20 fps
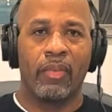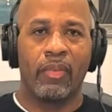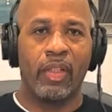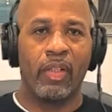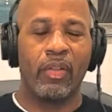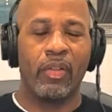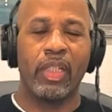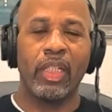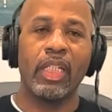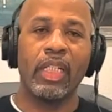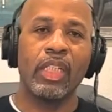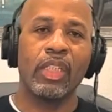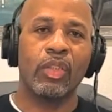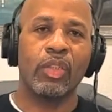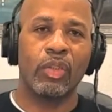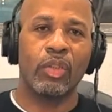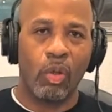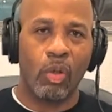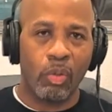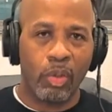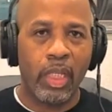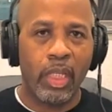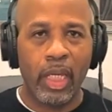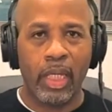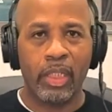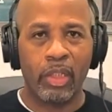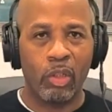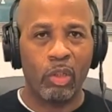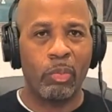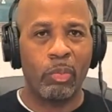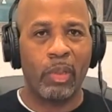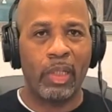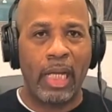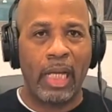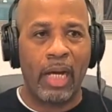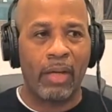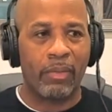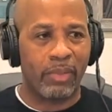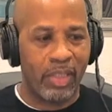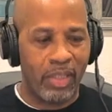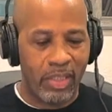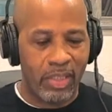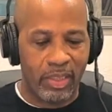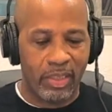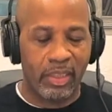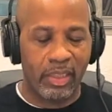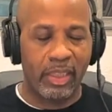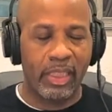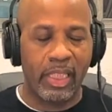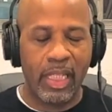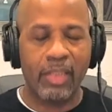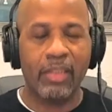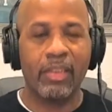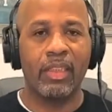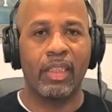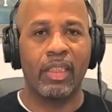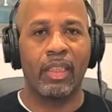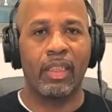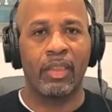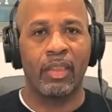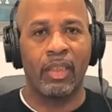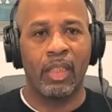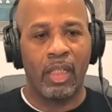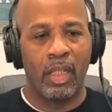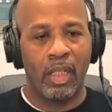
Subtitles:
There is no Kick Your Butt Out. There is nothing